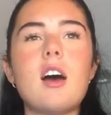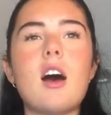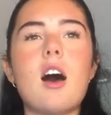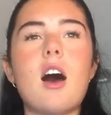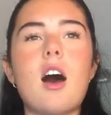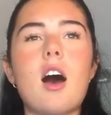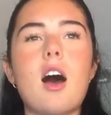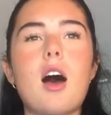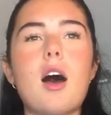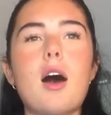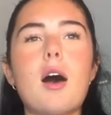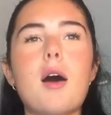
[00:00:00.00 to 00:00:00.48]

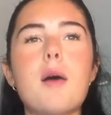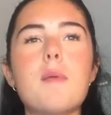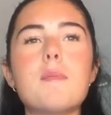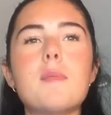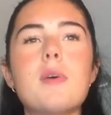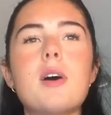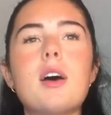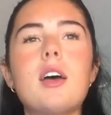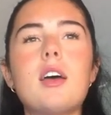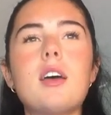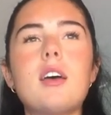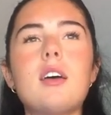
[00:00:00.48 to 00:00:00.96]

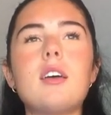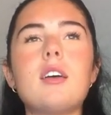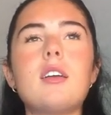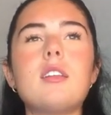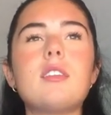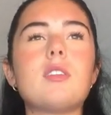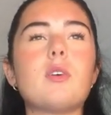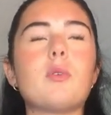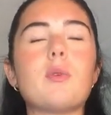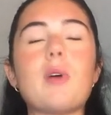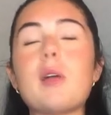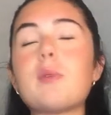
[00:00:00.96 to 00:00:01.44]
um,
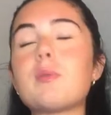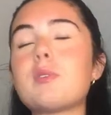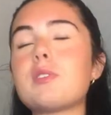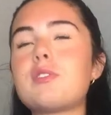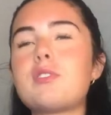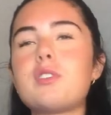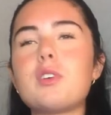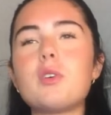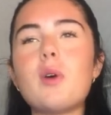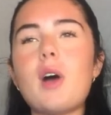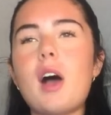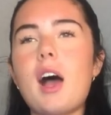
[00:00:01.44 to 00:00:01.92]
the rent
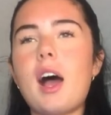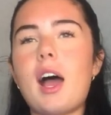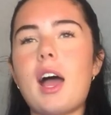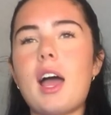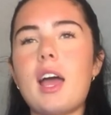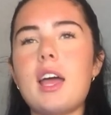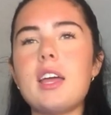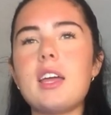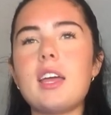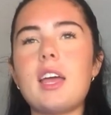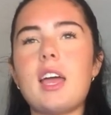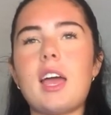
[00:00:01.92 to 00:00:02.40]
was too
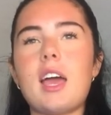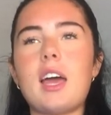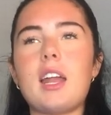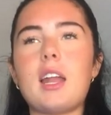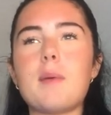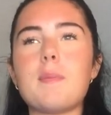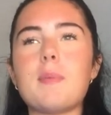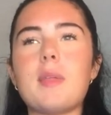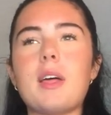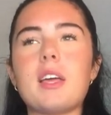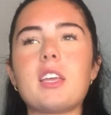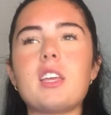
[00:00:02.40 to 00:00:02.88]
high
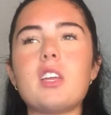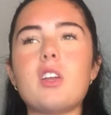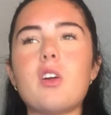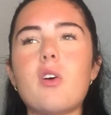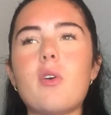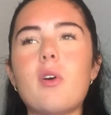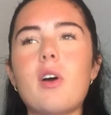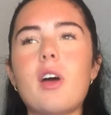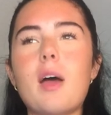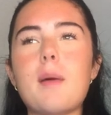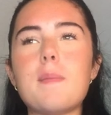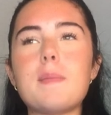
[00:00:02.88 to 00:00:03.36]
and I'm like, you
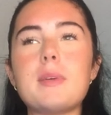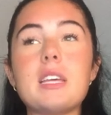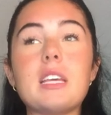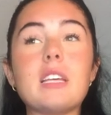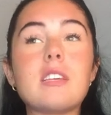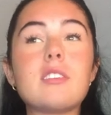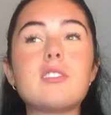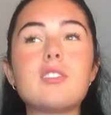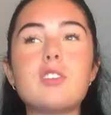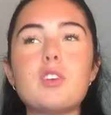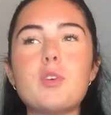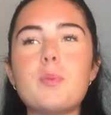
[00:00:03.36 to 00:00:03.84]
know what, I'm
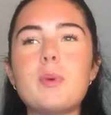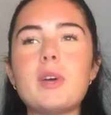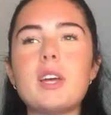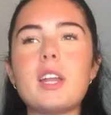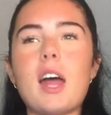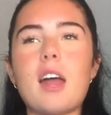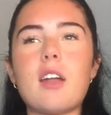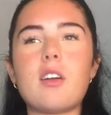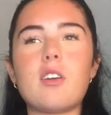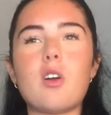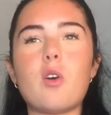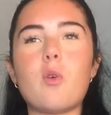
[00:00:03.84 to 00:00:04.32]
being stupid.
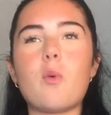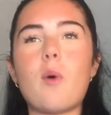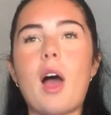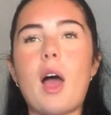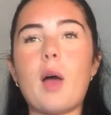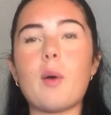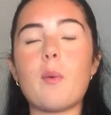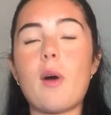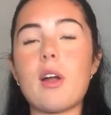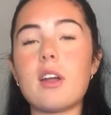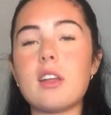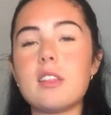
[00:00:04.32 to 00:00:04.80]
I don't know why
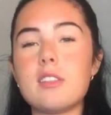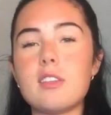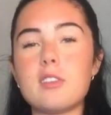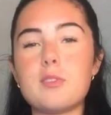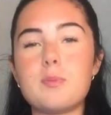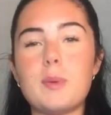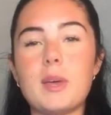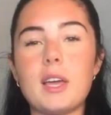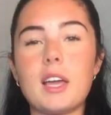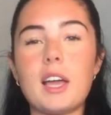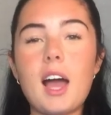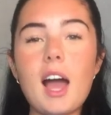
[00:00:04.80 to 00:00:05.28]
I wanted this
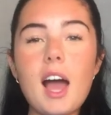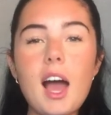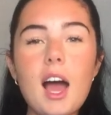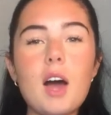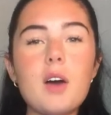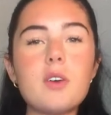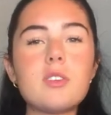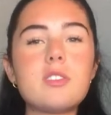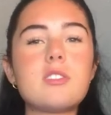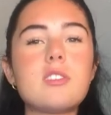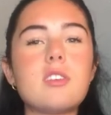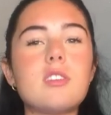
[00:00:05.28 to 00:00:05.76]
big
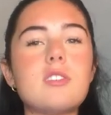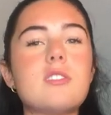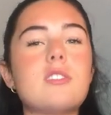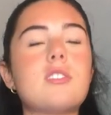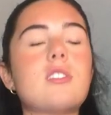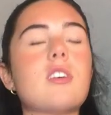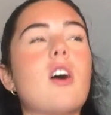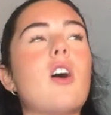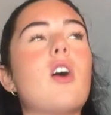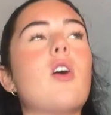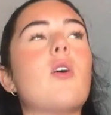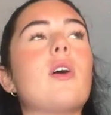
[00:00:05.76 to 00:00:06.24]
house.
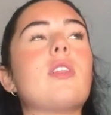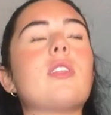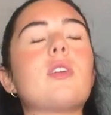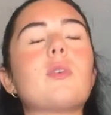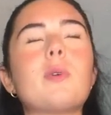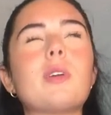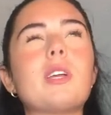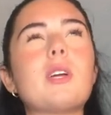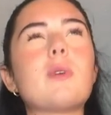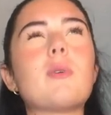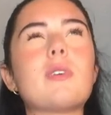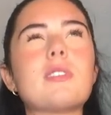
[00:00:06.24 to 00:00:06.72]
So, and there
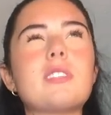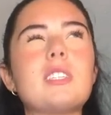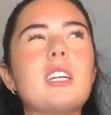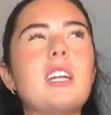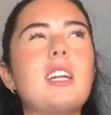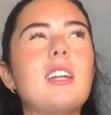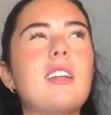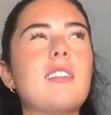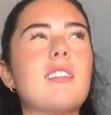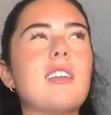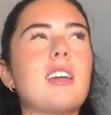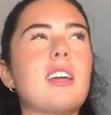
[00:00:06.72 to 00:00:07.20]
really wasn't
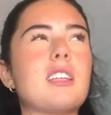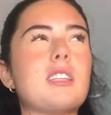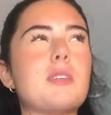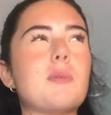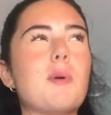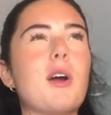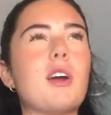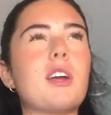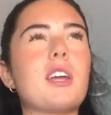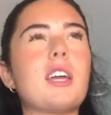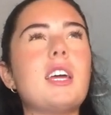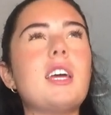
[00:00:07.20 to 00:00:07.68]
anything on the
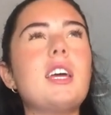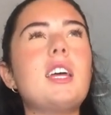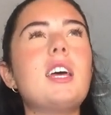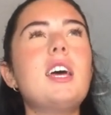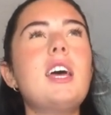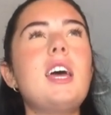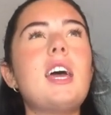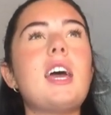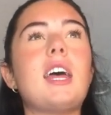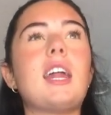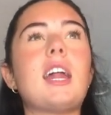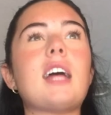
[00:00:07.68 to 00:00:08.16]
market
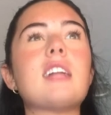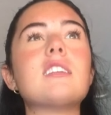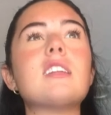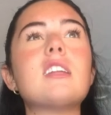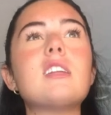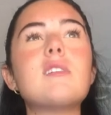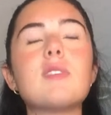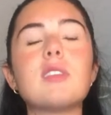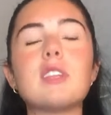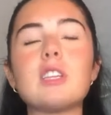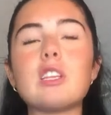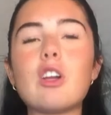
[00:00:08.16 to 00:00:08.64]
and I
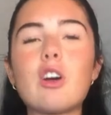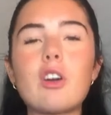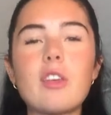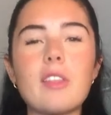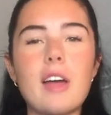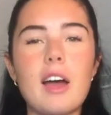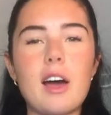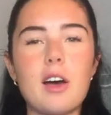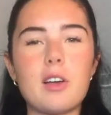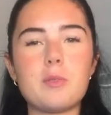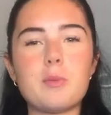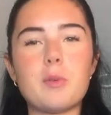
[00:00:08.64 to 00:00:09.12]
didn't even look at
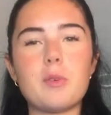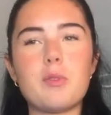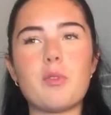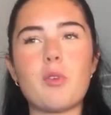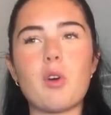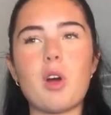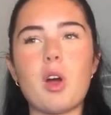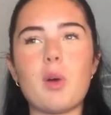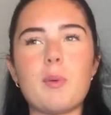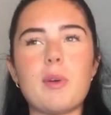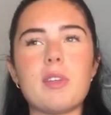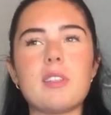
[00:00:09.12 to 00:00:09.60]
the house
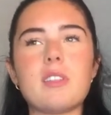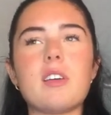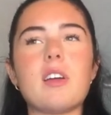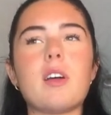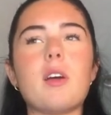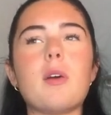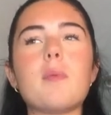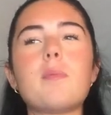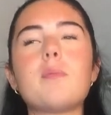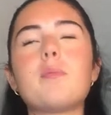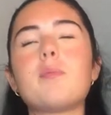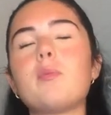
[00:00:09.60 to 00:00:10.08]
before I went
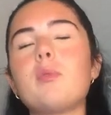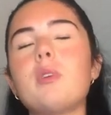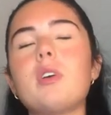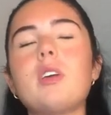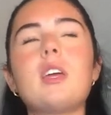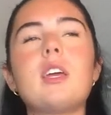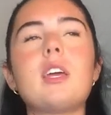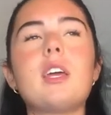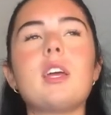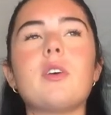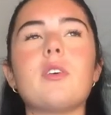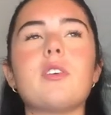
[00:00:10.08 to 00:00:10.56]
there.
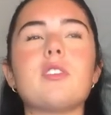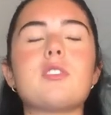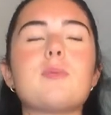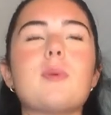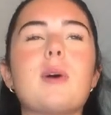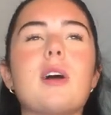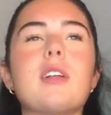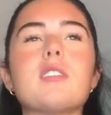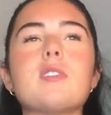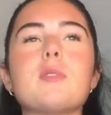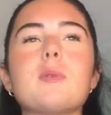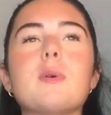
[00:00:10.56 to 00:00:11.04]
Really
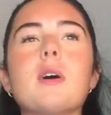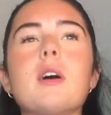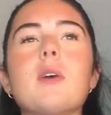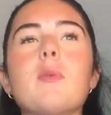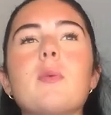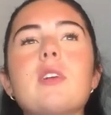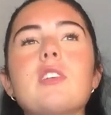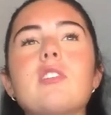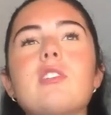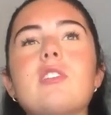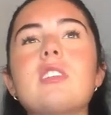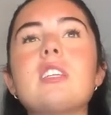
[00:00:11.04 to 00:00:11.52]
irresponsible.
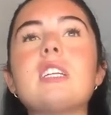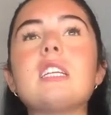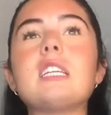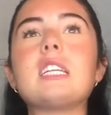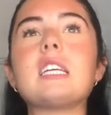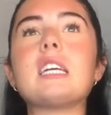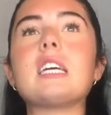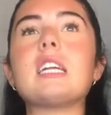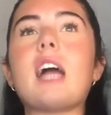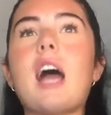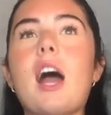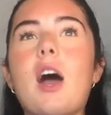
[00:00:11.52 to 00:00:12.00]
We just needed
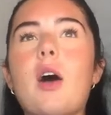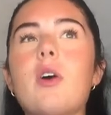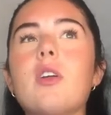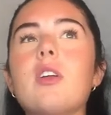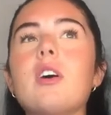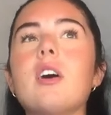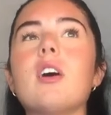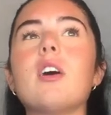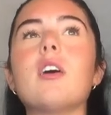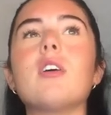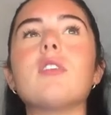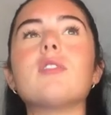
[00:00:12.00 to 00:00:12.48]
to get
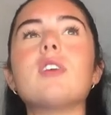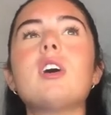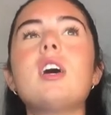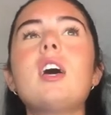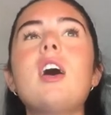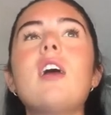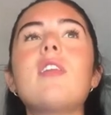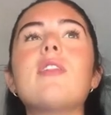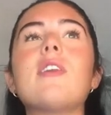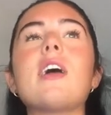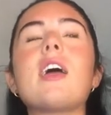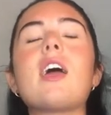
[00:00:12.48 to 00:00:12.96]
out of
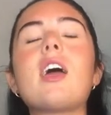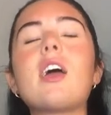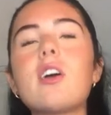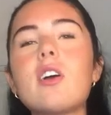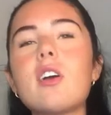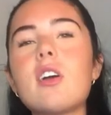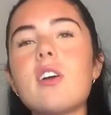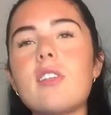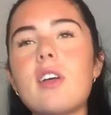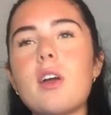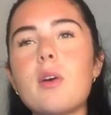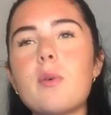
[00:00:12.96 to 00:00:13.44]
the
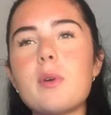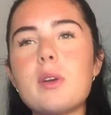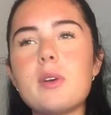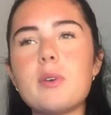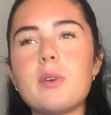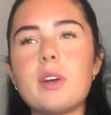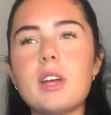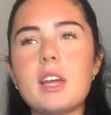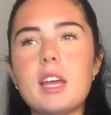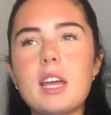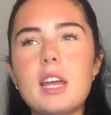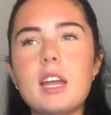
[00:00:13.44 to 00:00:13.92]
area that we
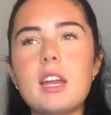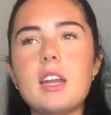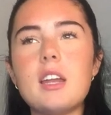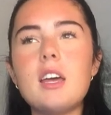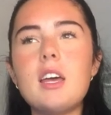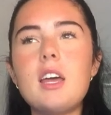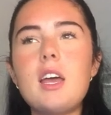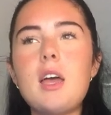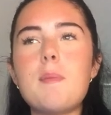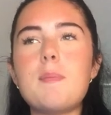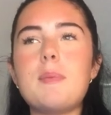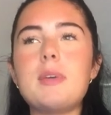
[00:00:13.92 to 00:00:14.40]
were in
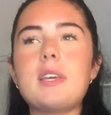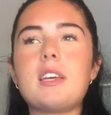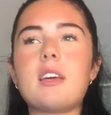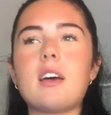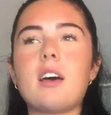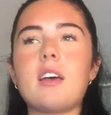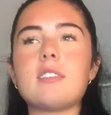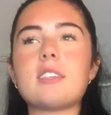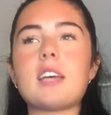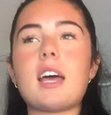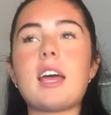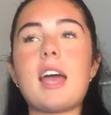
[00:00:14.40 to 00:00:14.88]

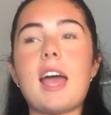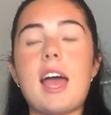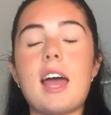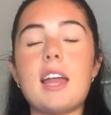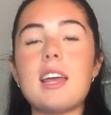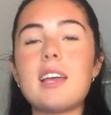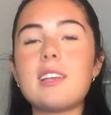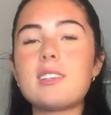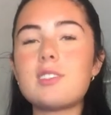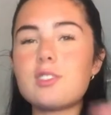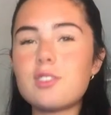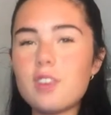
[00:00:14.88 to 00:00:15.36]
because I had
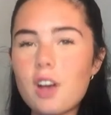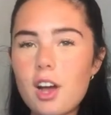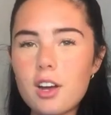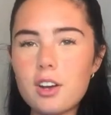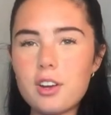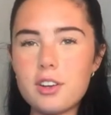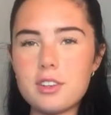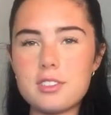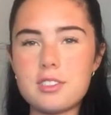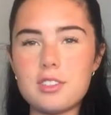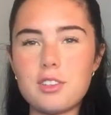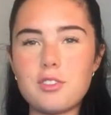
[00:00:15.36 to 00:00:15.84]
a
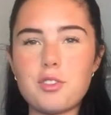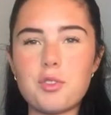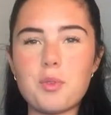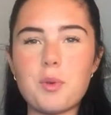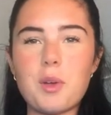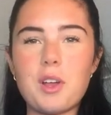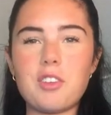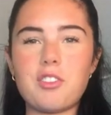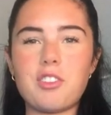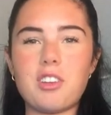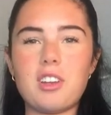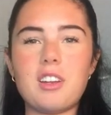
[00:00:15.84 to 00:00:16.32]
stalker
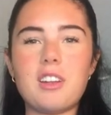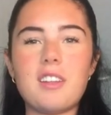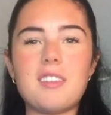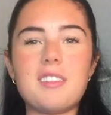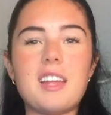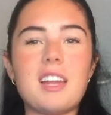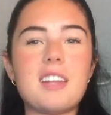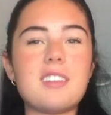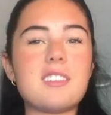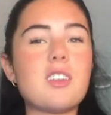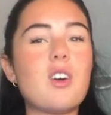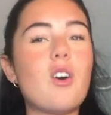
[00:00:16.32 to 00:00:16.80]
situation and
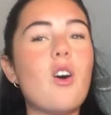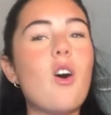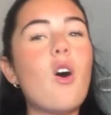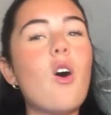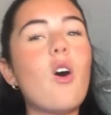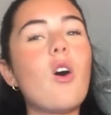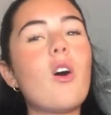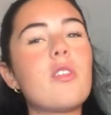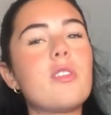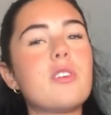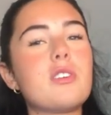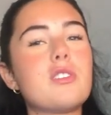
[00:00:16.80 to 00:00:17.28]
that is a
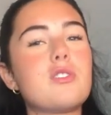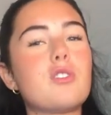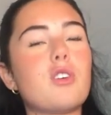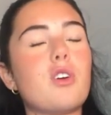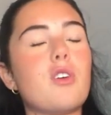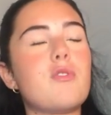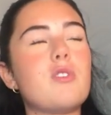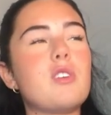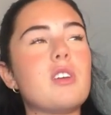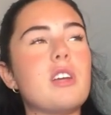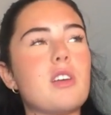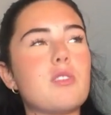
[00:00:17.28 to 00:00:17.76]
whole other
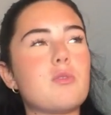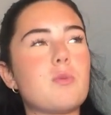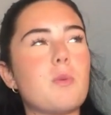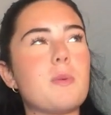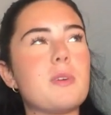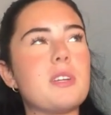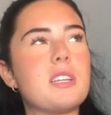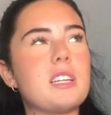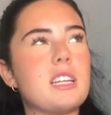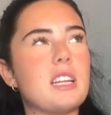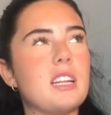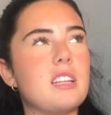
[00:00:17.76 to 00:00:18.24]
story if you guys
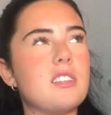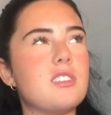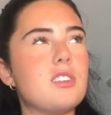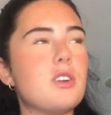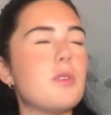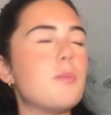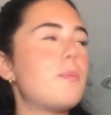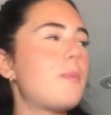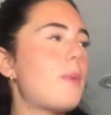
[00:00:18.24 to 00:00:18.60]
want me to get into.